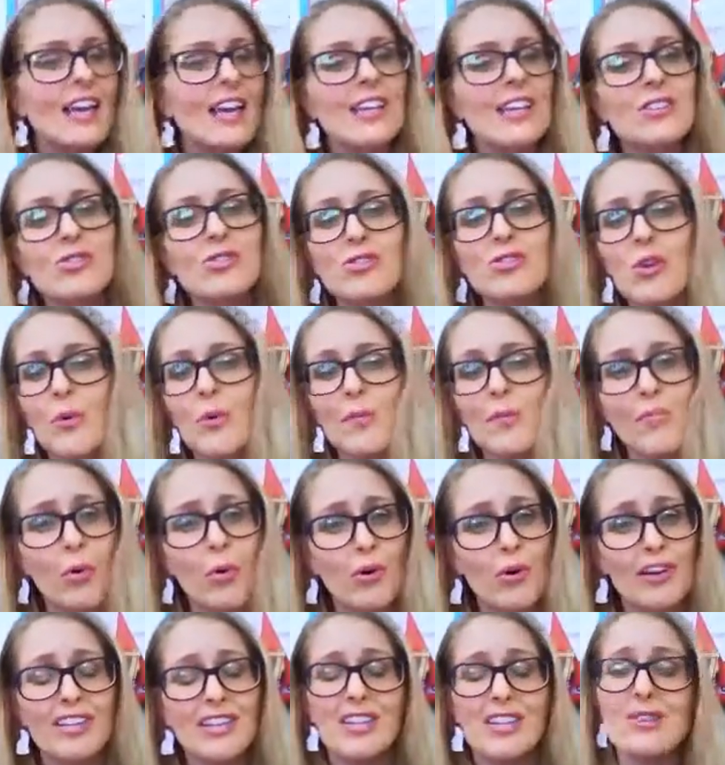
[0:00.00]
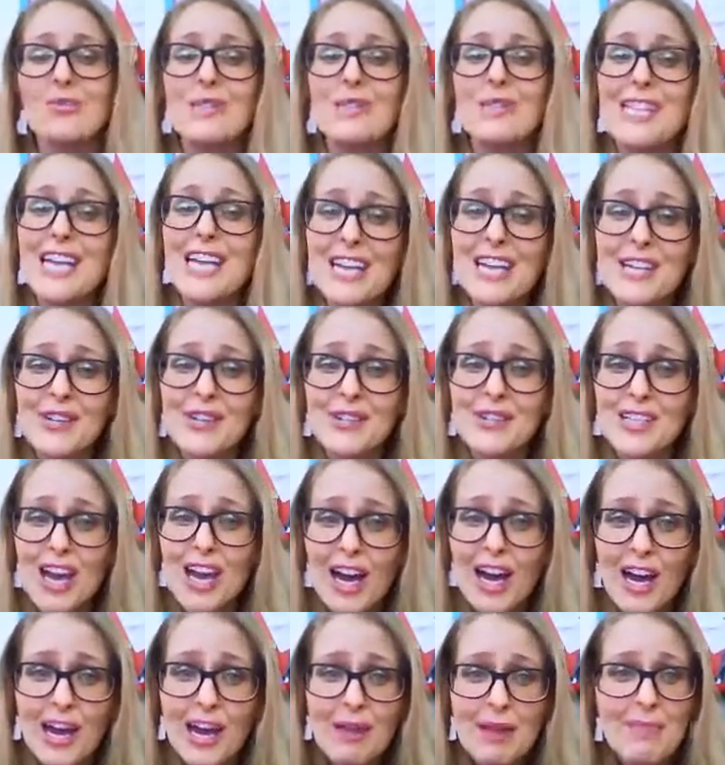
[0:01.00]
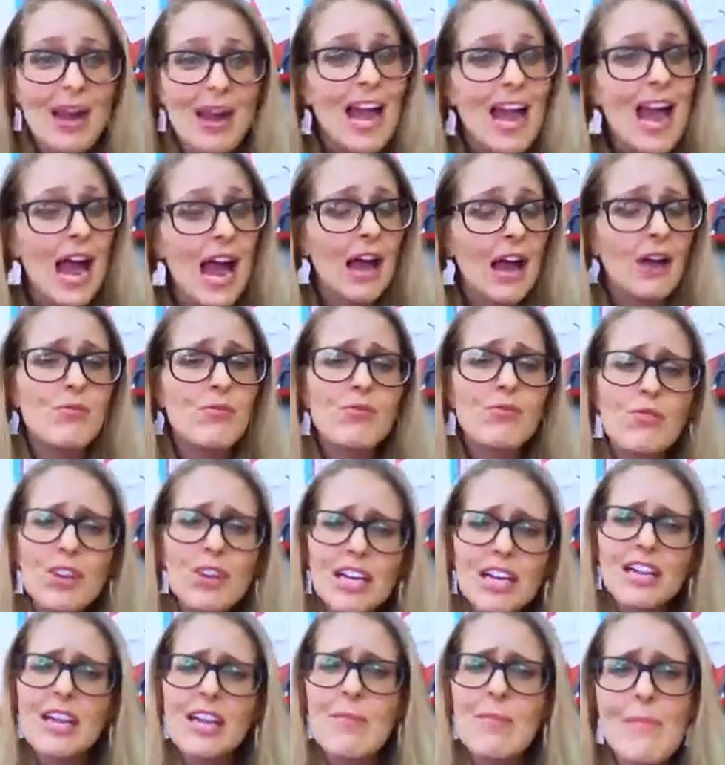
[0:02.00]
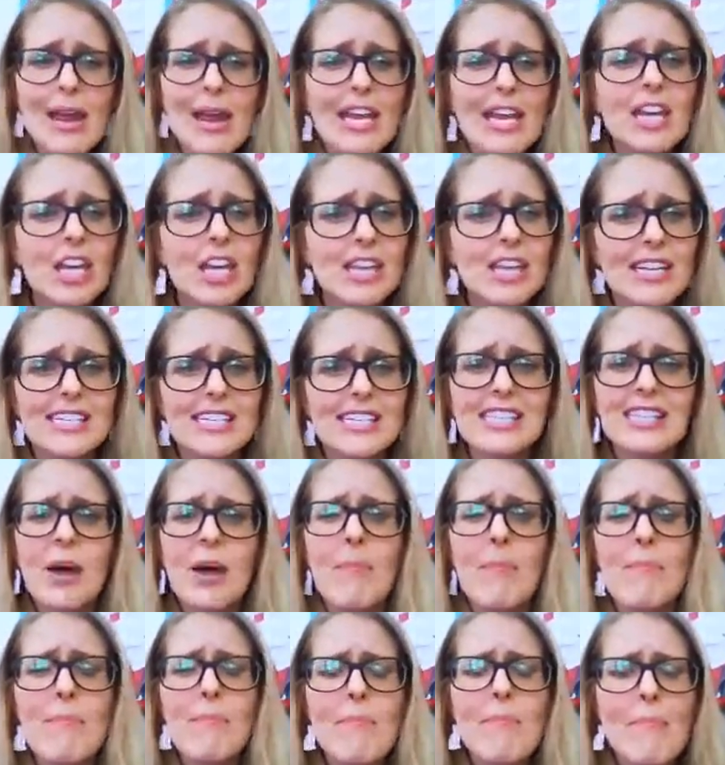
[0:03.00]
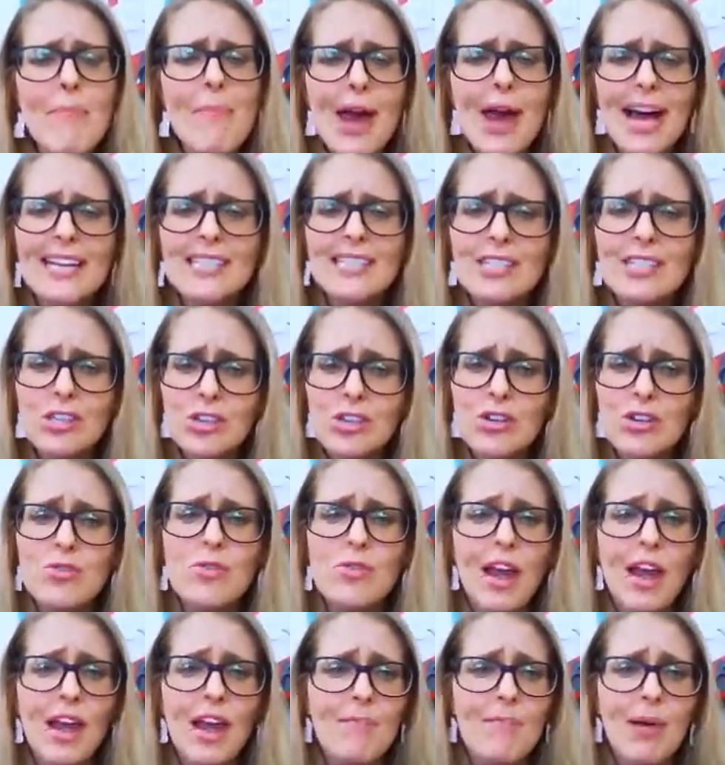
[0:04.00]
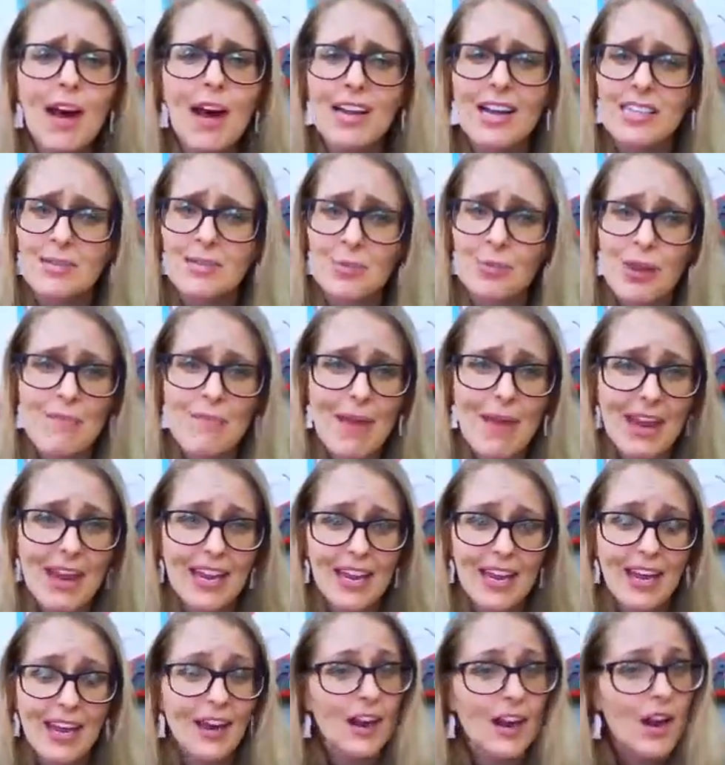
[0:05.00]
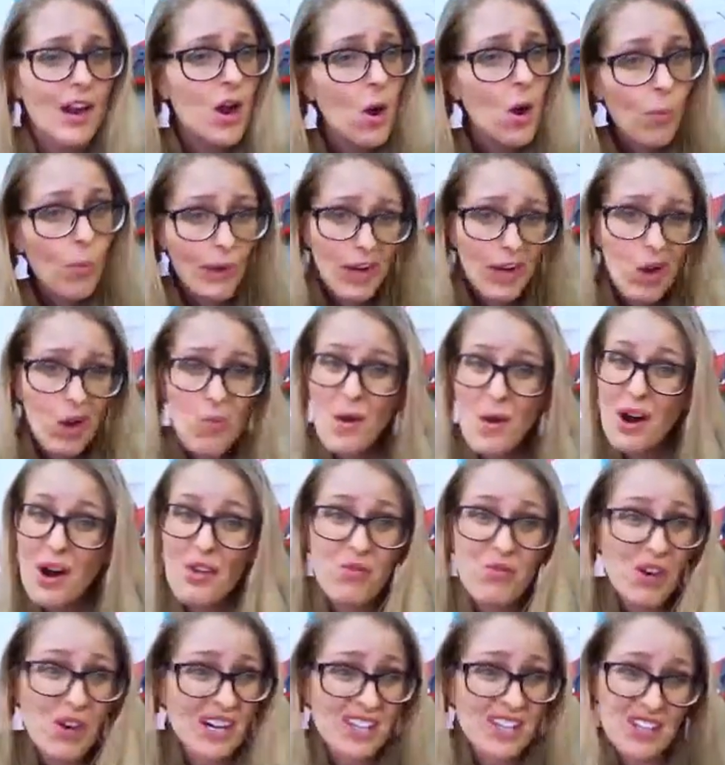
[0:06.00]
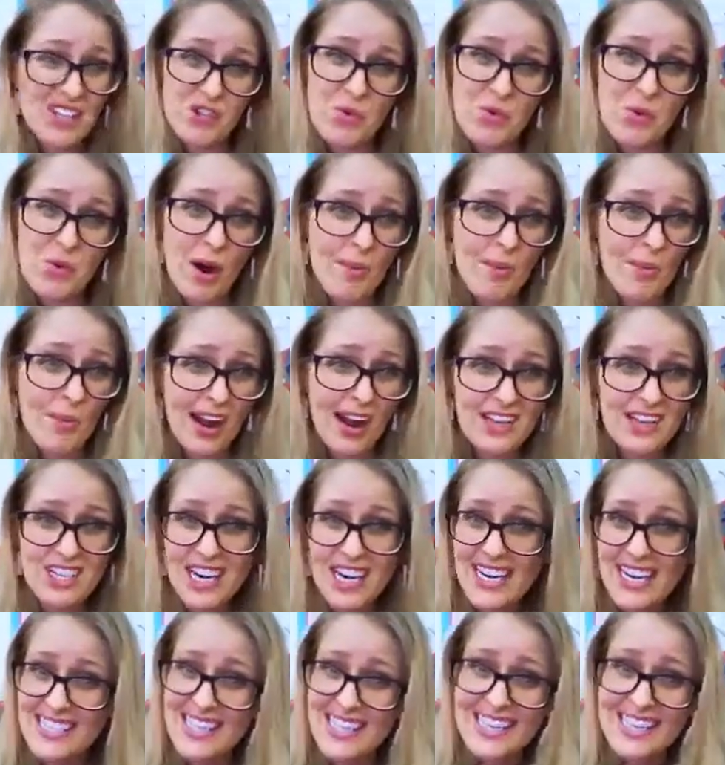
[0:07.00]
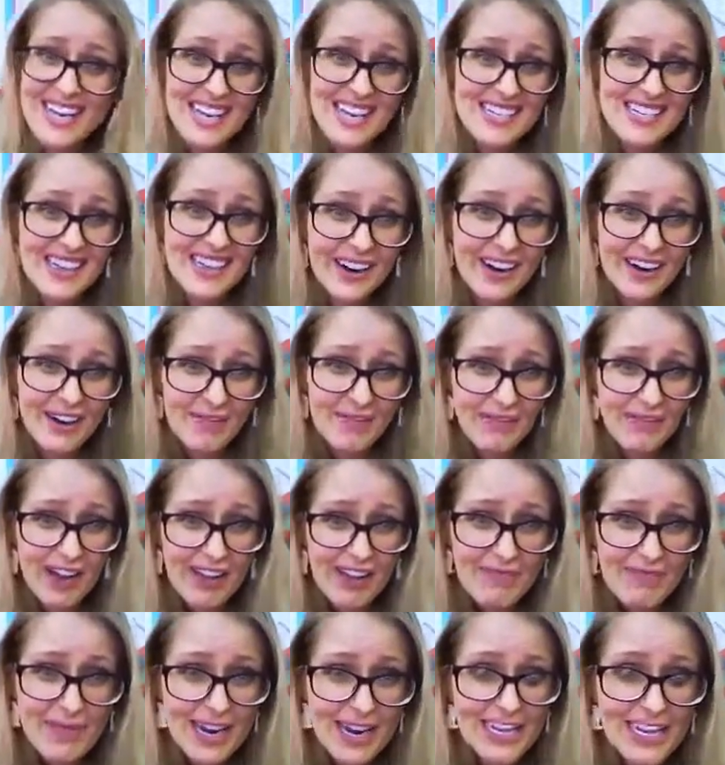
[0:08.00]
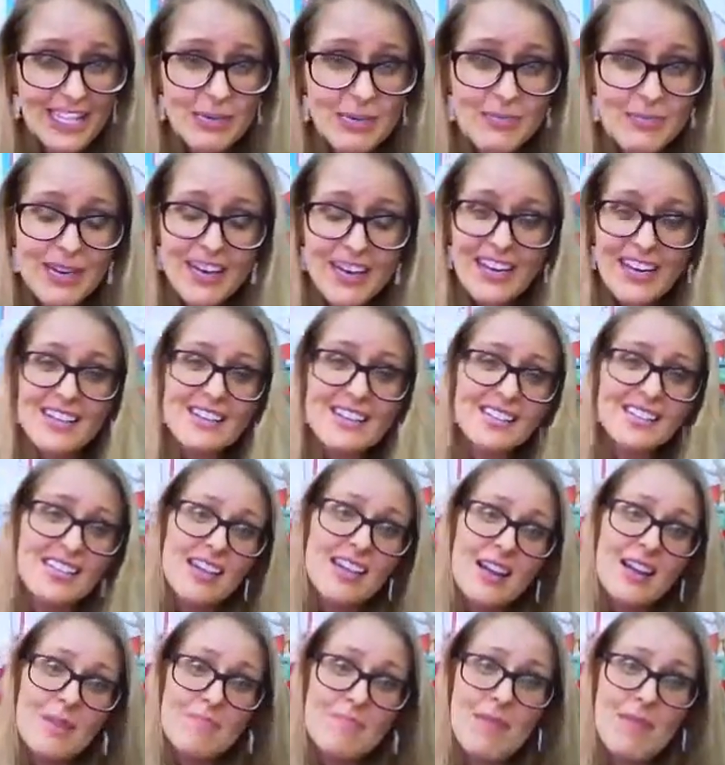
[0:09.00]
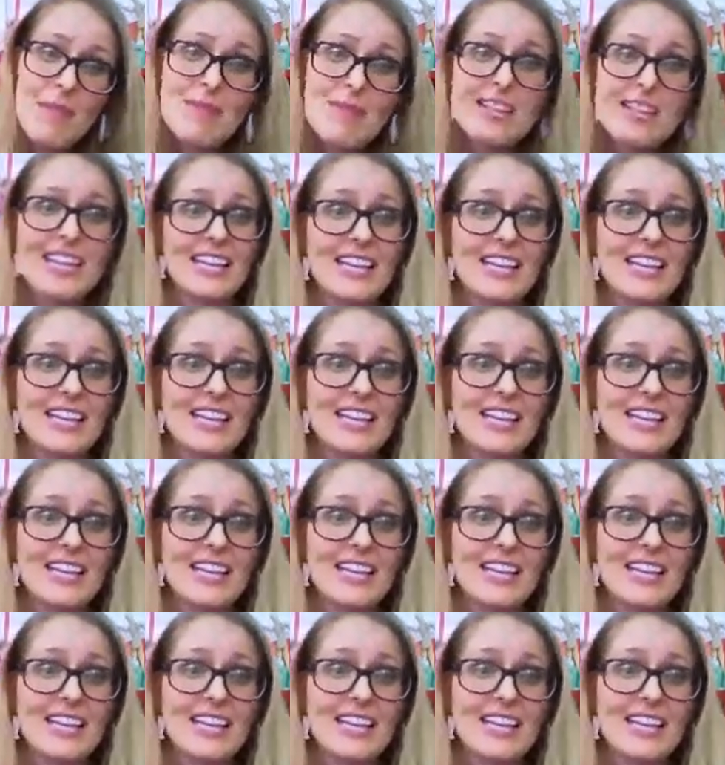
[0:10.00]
It's so important that you take your time and really make this the best you can possibly make it. We don't want to rush through our projects and get done in 5 minutes because maybe